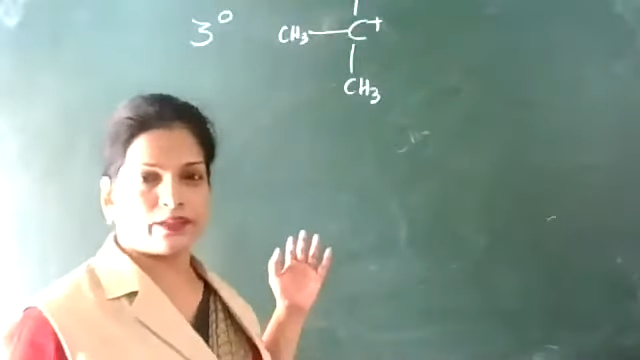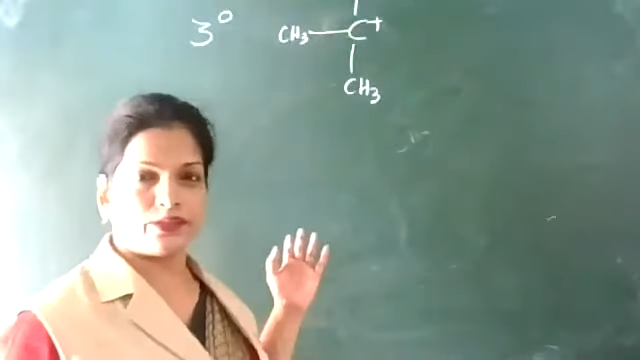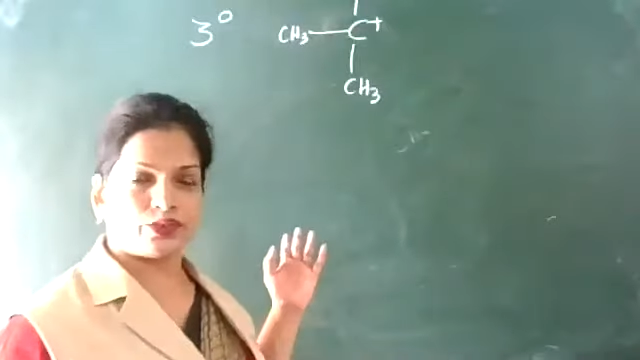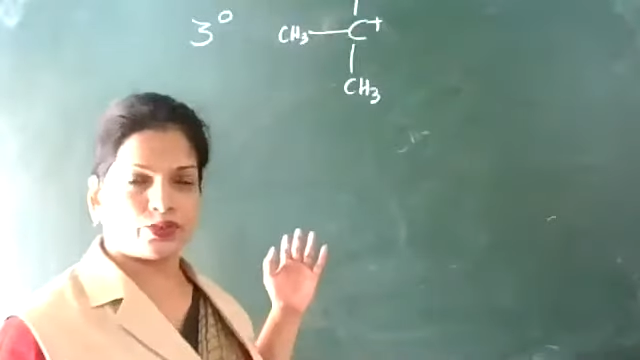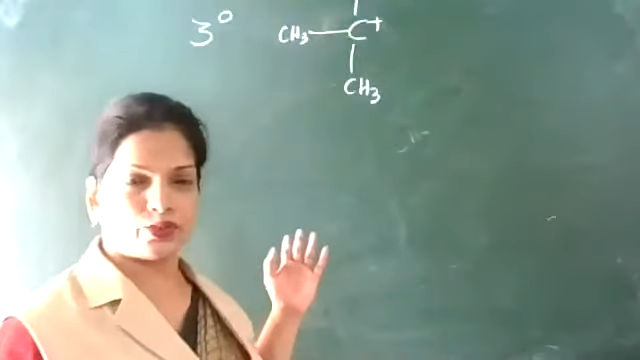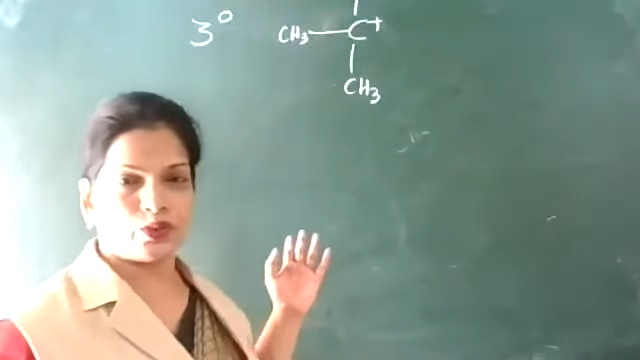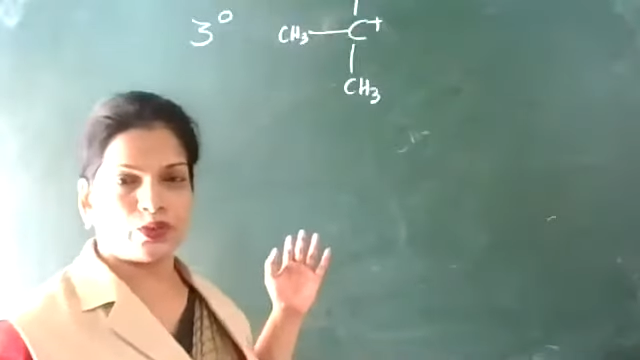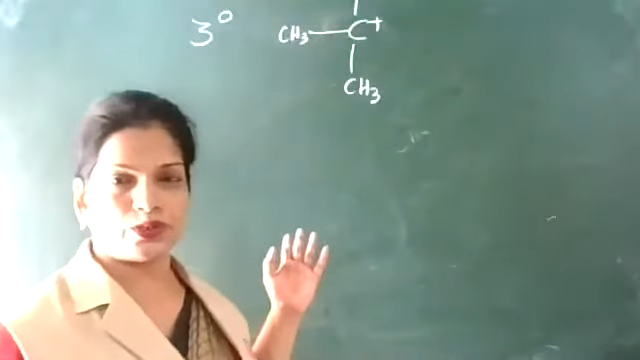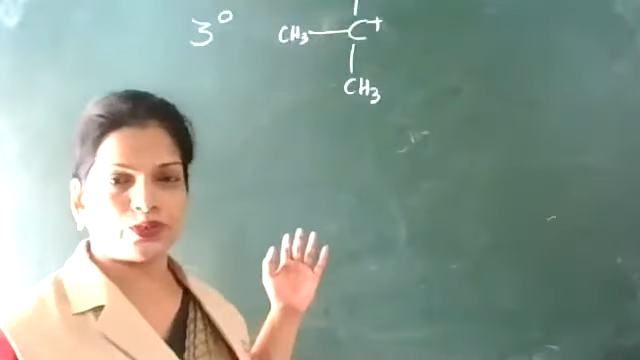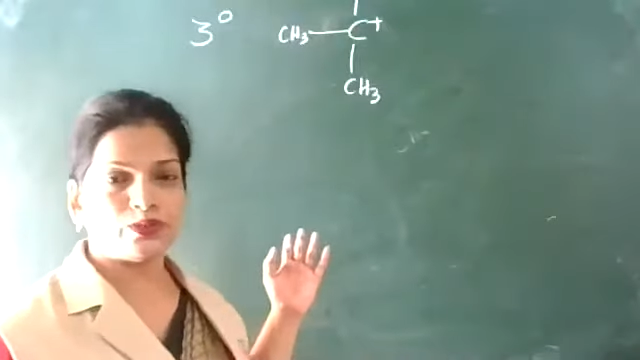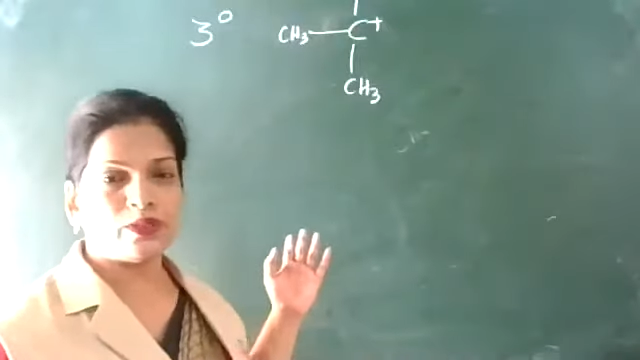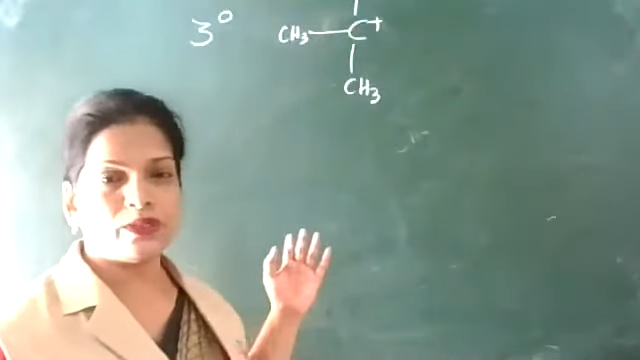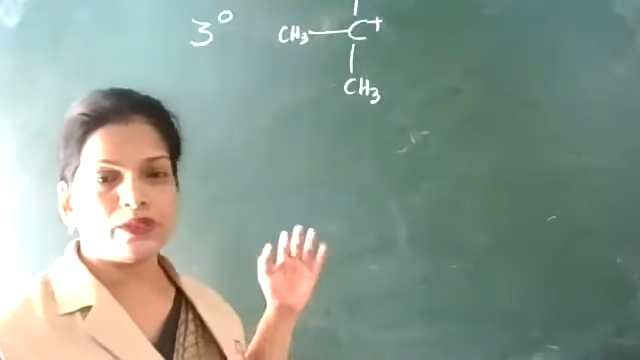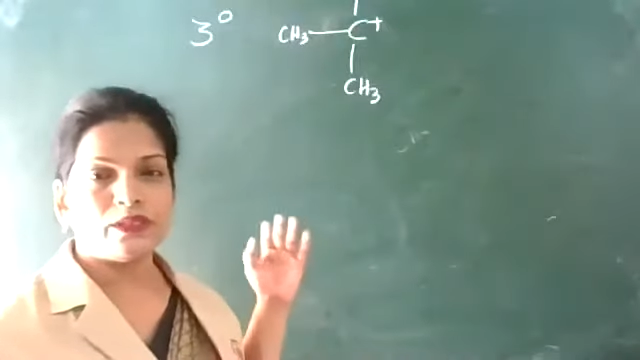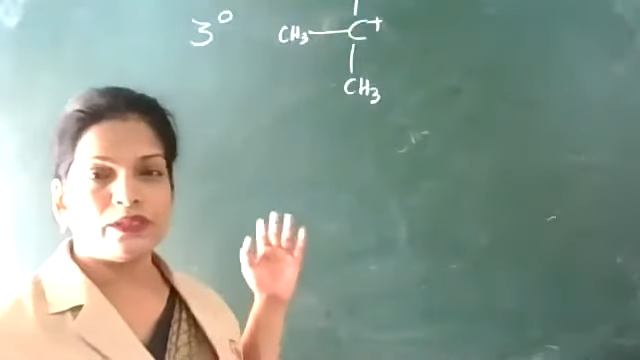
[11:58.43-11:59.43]
this also.
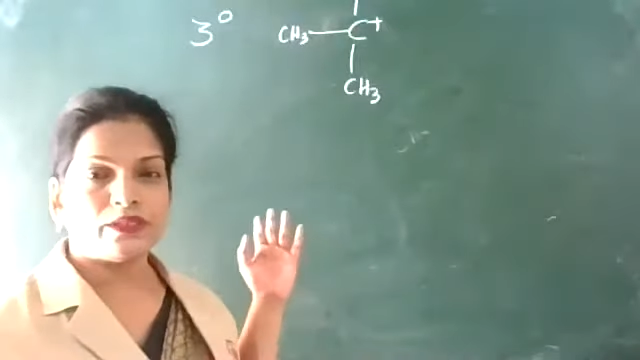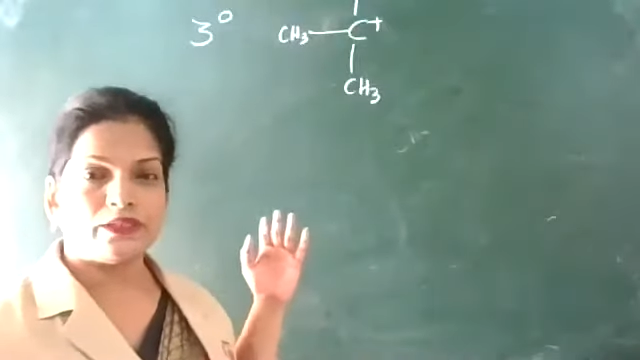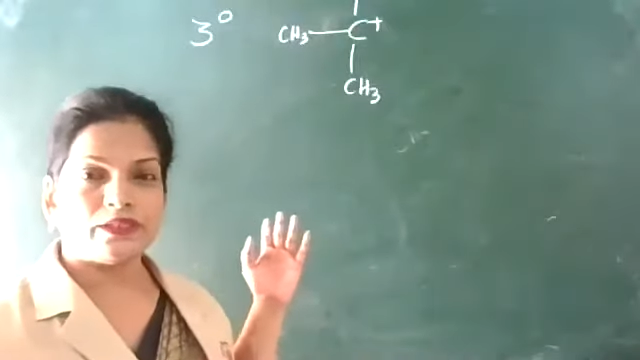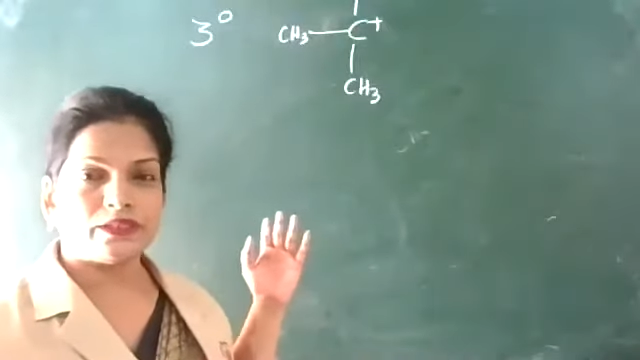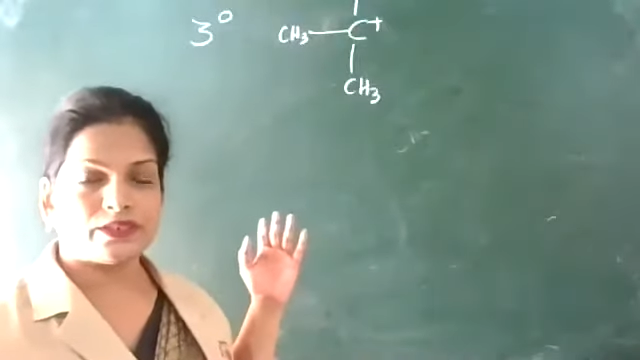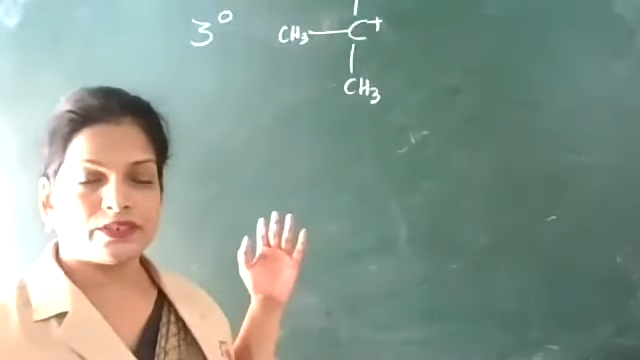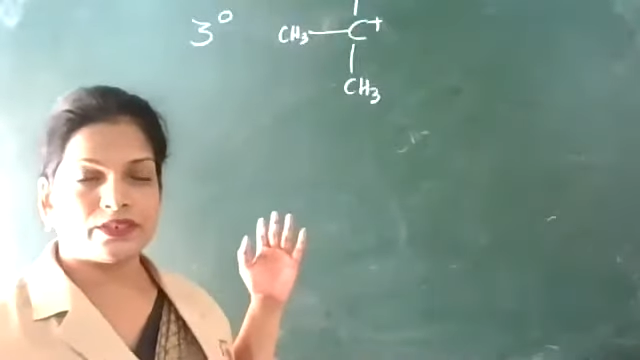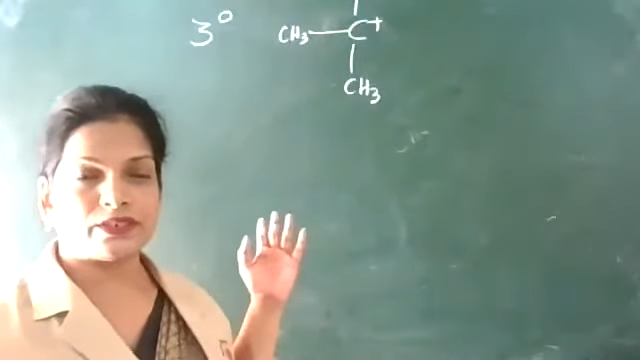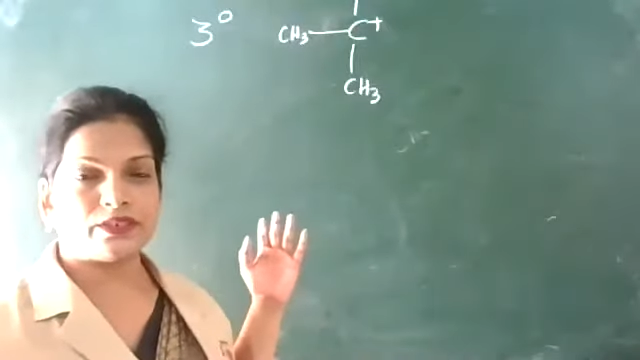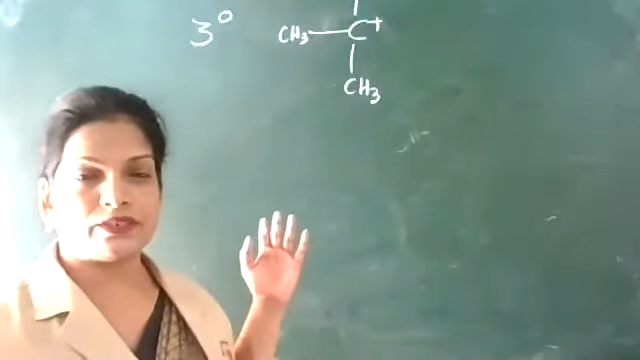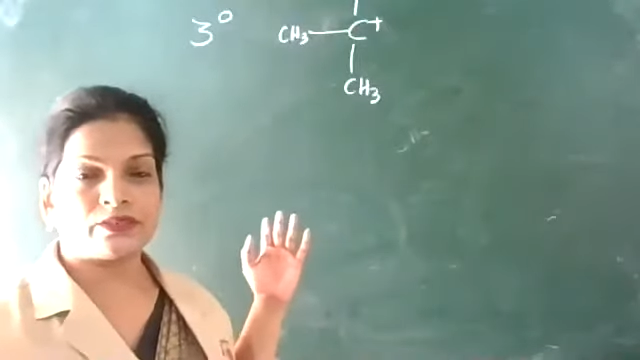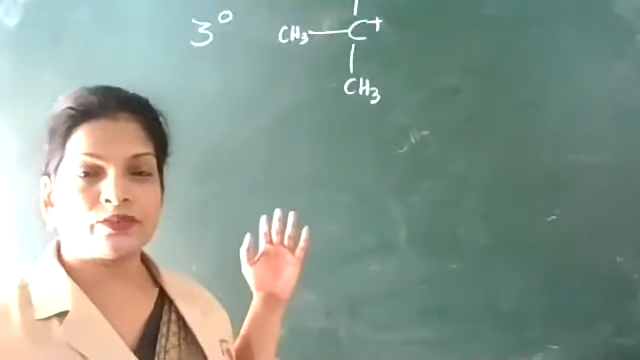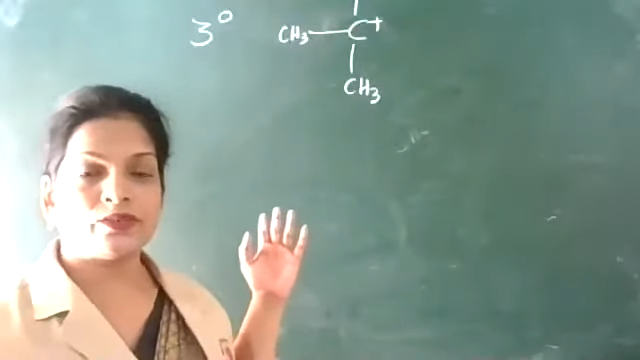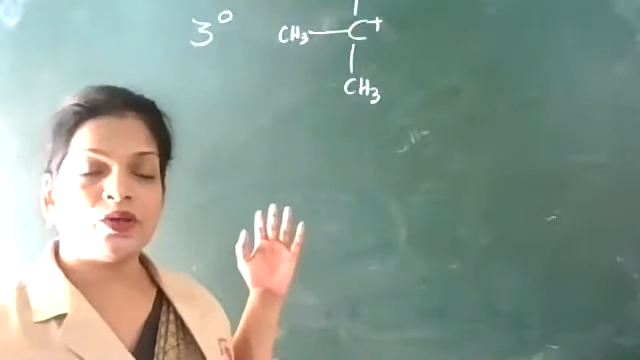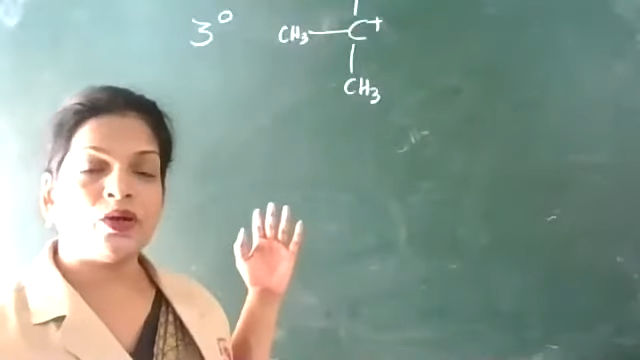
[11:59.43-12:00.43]
This
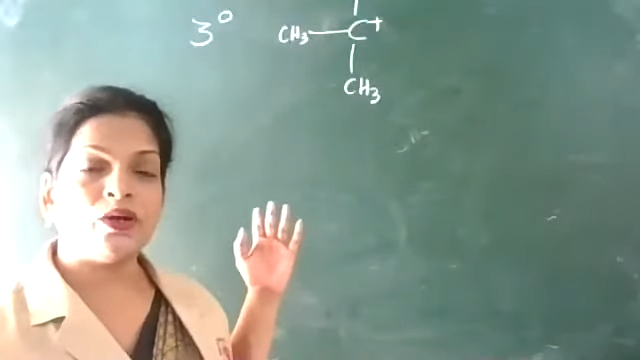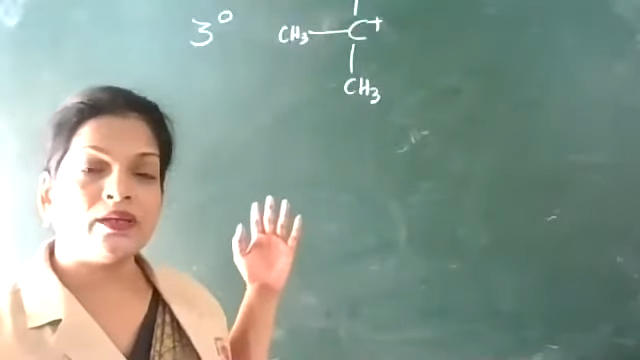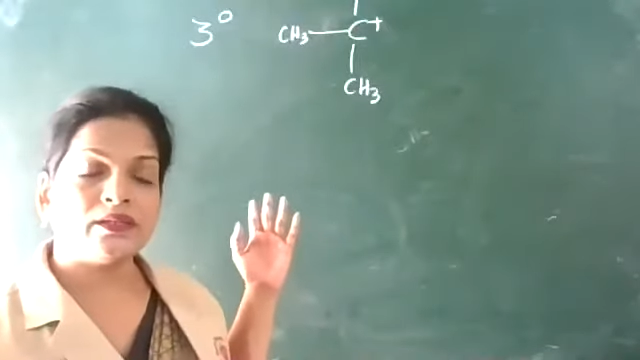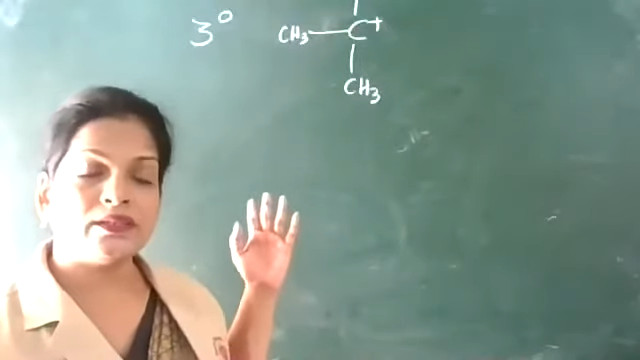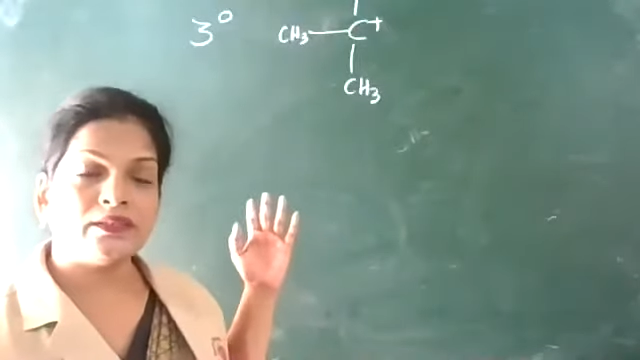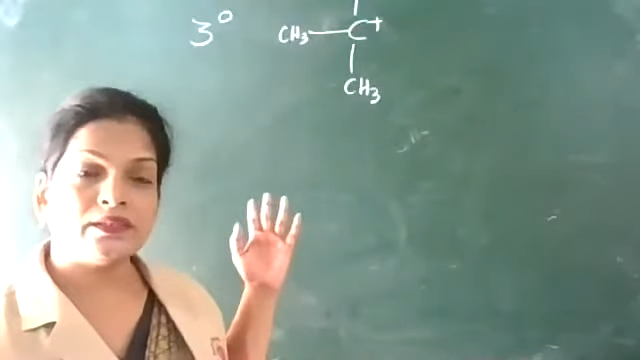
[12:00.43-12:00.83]
is called